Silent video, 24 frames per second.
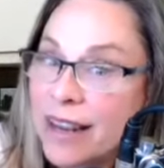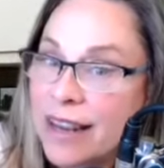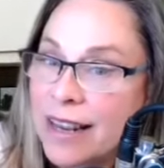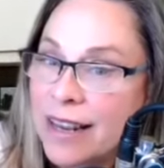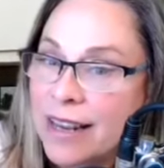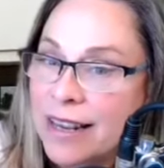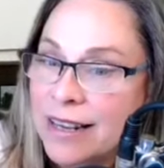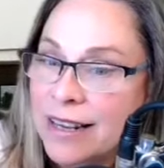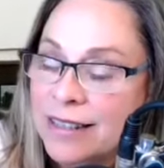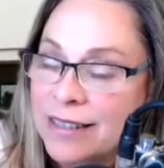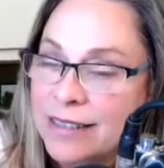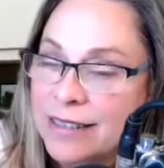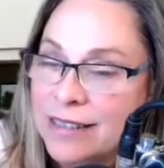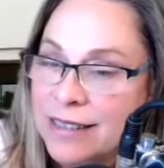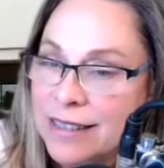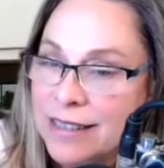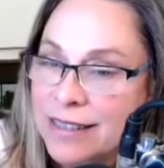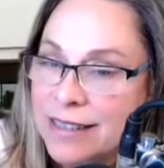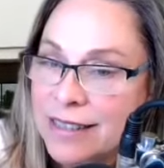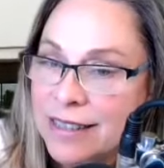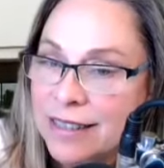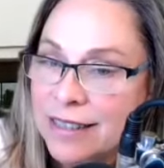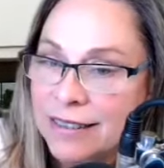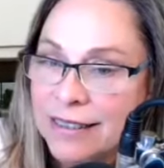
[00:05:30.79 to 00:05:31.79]
Is
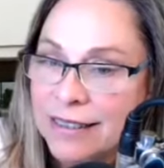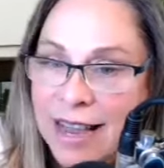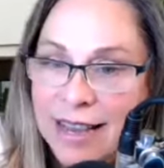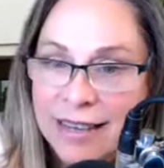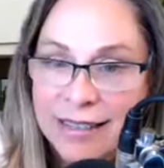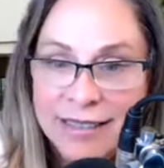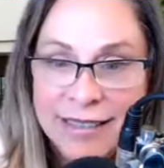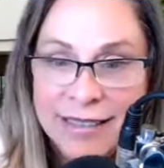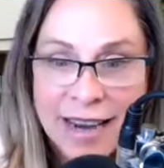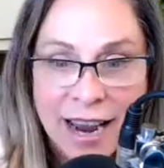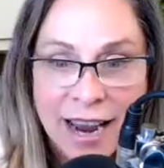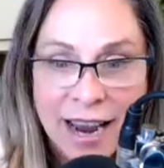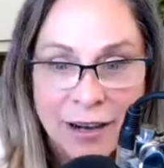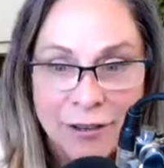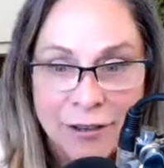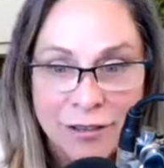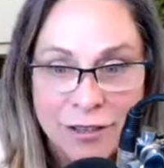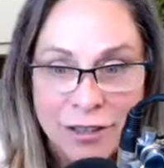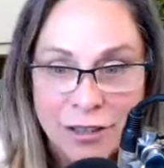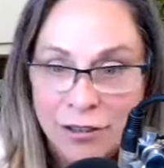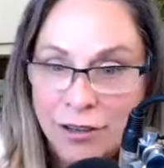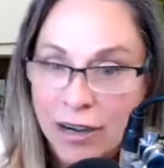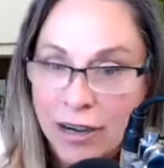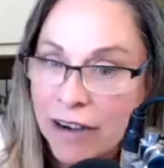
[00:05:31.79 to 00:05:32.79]
this the last
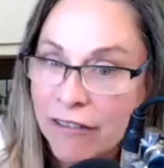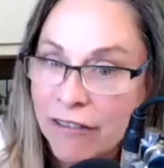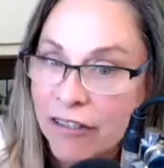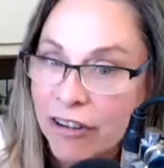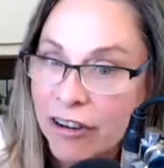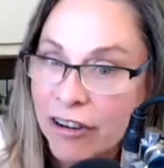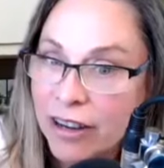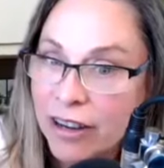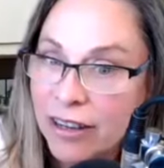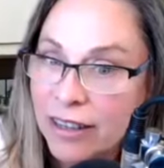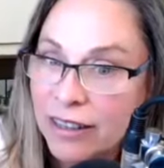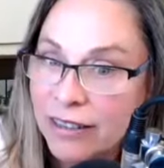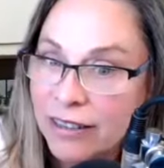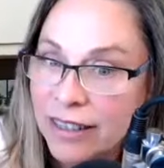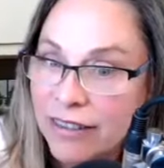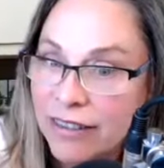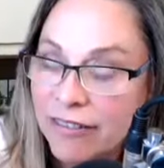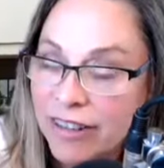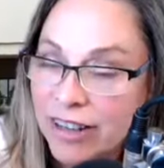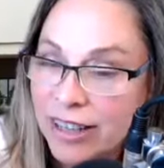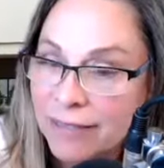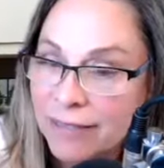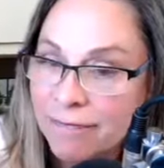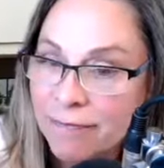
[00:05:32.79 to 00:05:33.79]
house you're ever going to
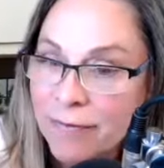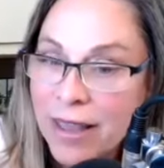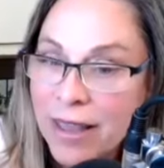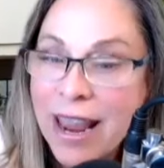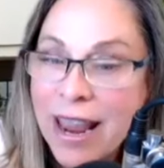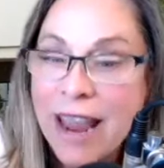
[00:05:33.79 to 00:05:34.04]
live in?